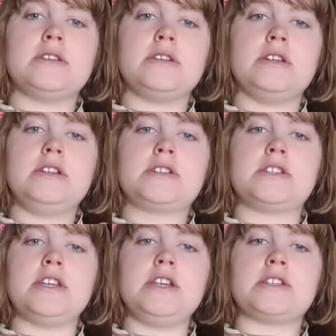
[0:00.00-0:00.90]
he
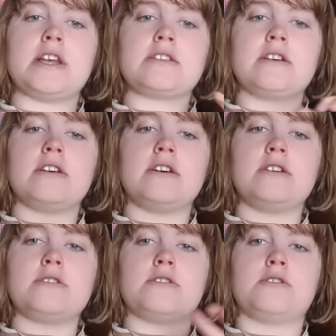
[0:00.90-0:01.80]
sees that
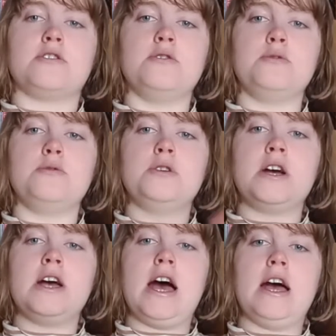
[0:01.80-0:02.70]
the two
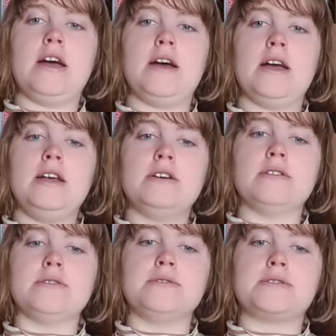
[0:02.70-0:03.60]

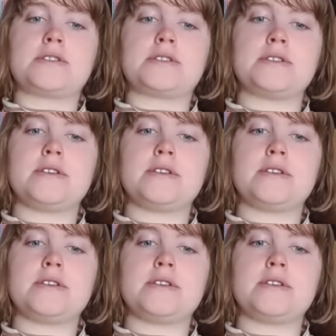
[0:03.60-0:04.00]
hills.